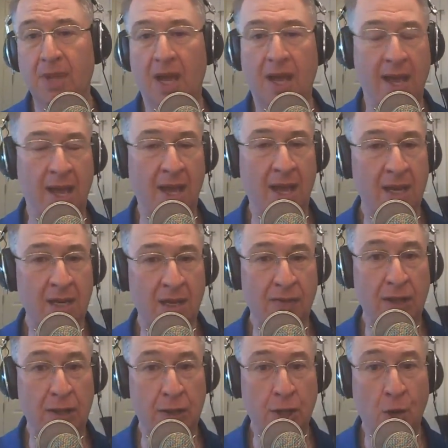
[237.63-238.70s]
and
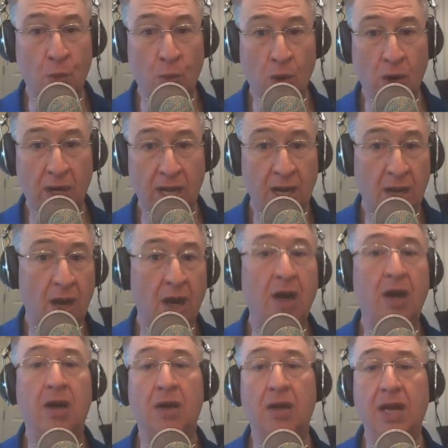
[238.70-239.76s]
that they're working
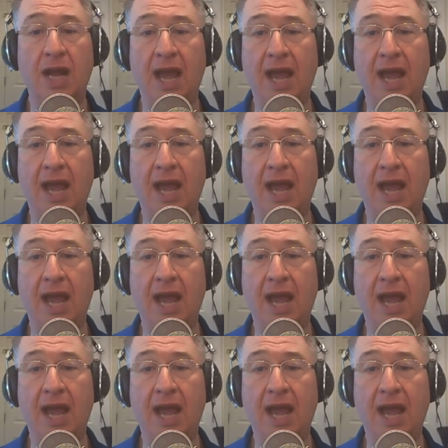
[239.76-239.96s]
hard